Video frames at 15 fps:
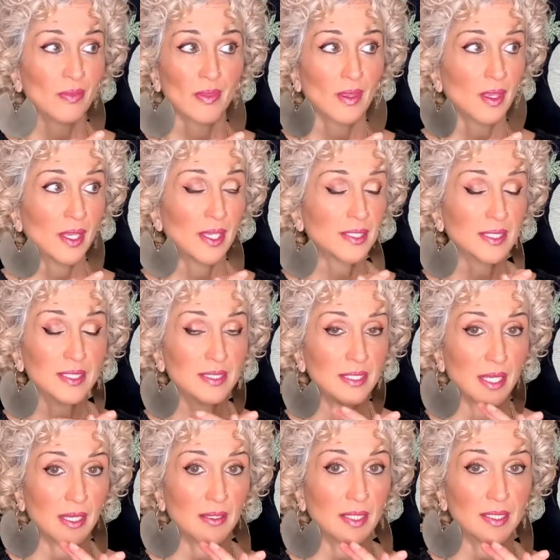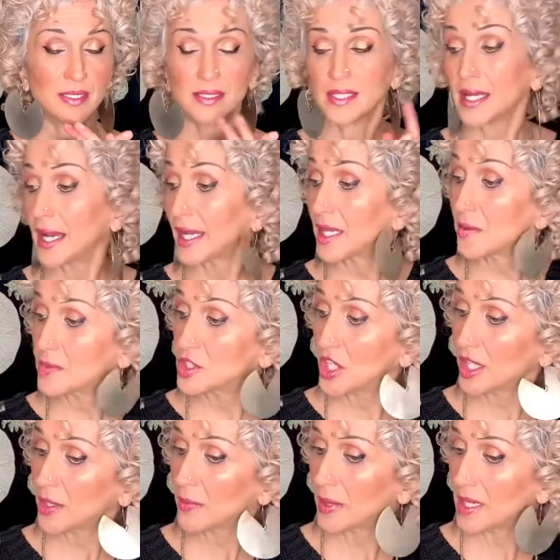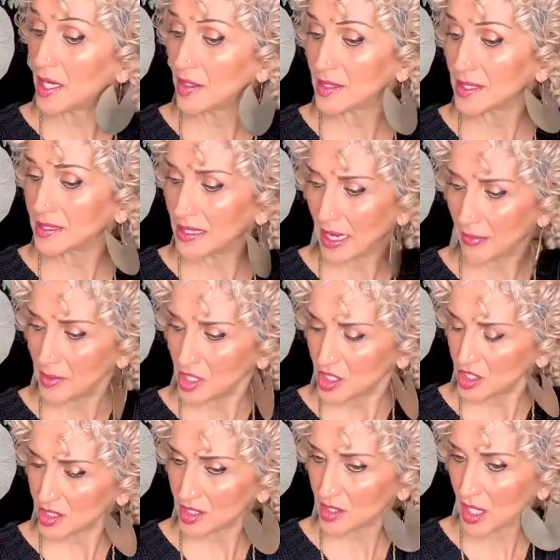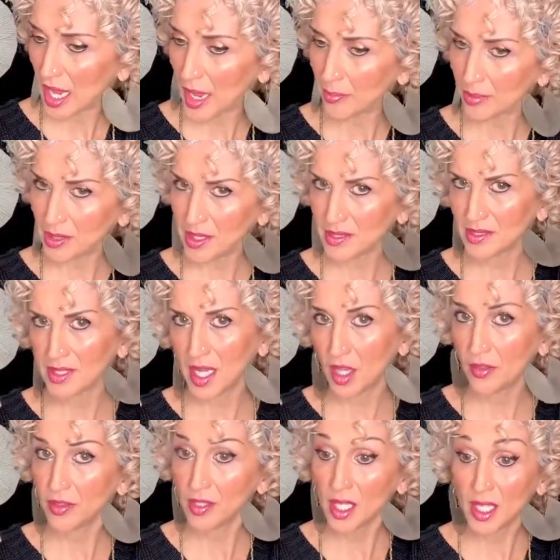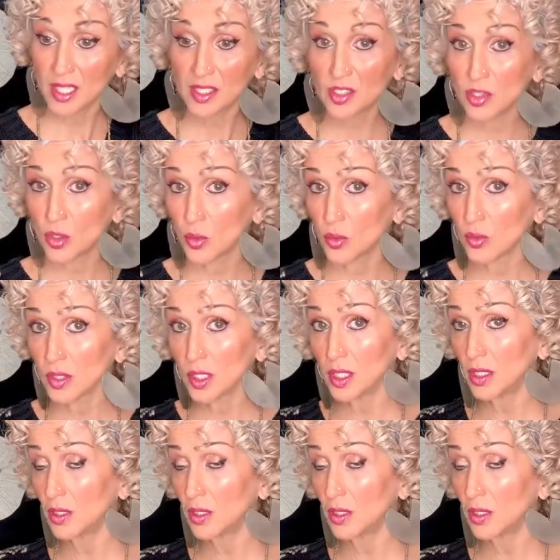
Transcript: It's insane. It's insane. And I keep checking my hair. Is it damaged? Is it happy? Is it healthy? And it's totally